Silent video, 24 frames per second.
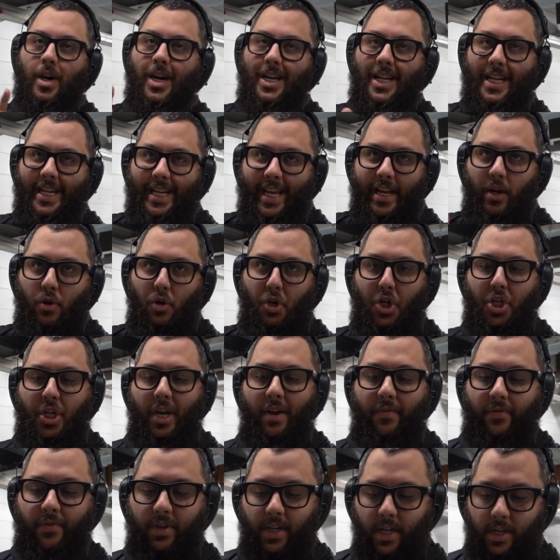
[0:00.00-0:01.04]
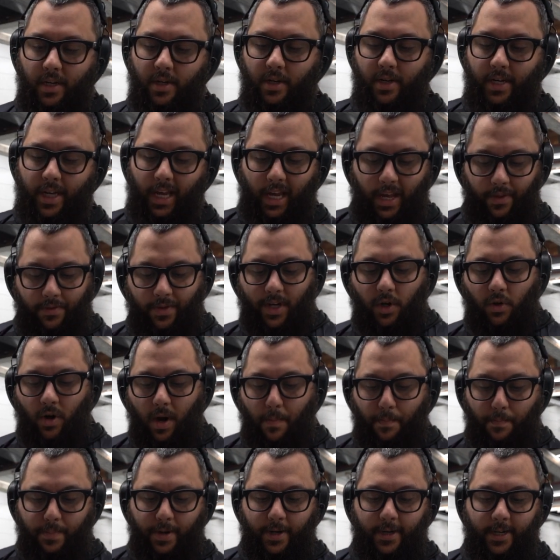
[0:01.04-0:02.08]
a little shift in the
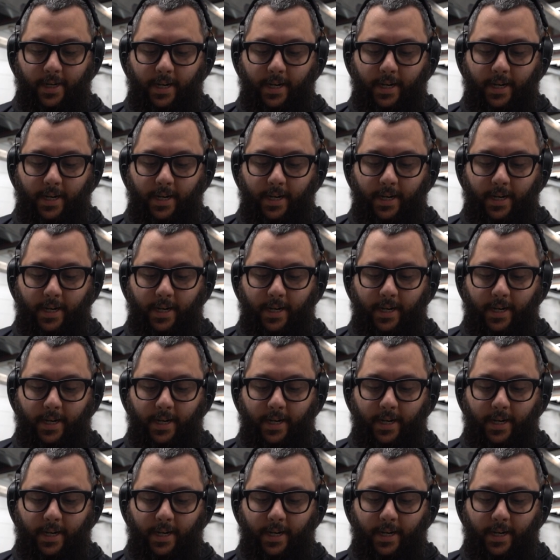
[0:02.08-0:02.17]
grip.